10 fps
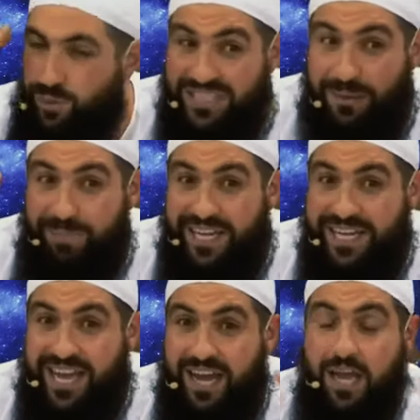so what's
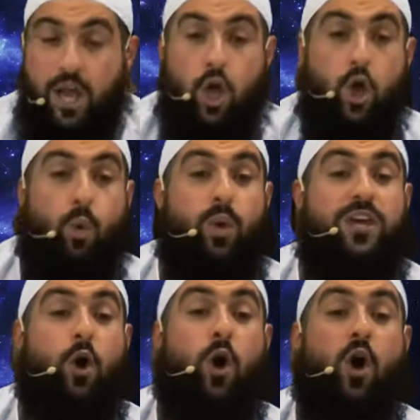happening here?
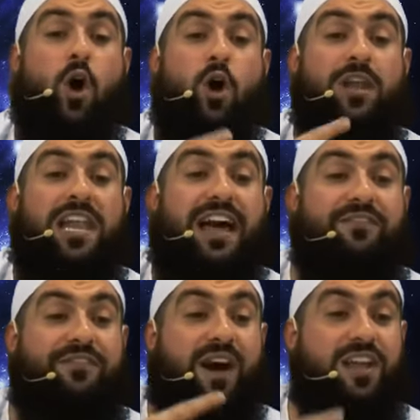We all
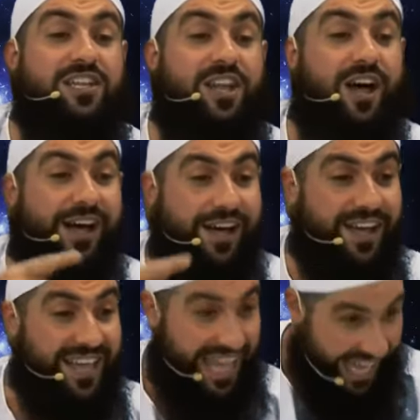love
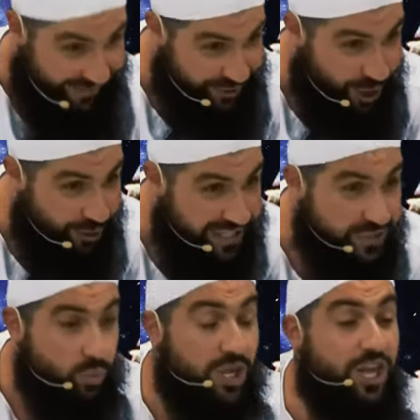Allah. Have you
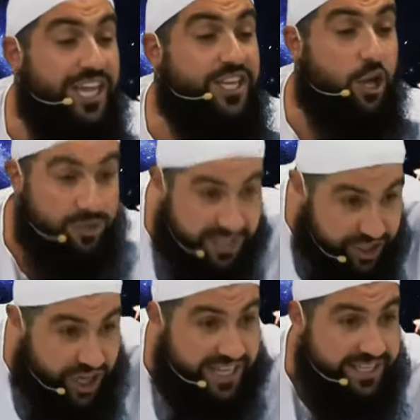noticed? Wallahi, go to
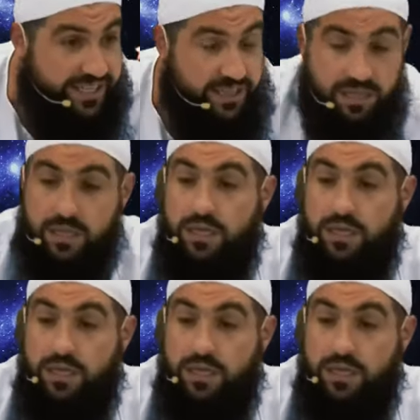the junkie